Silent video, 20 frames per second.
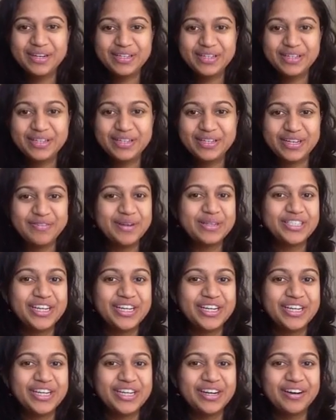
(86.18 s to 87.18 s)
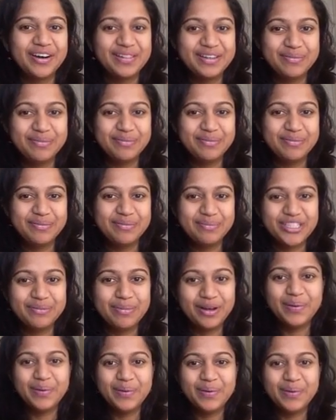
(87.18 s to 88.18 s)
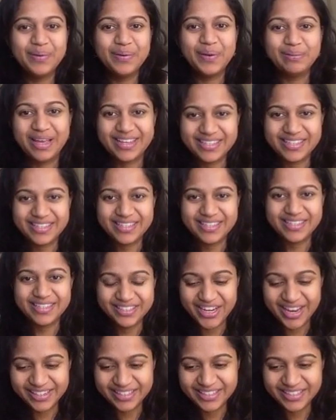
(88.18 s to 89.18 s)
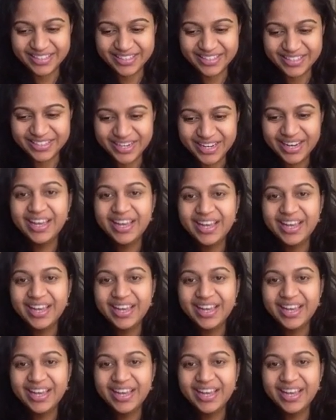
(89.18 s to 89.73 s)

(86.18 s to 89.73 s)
First, I want to share all the information about the oil pastel challenge.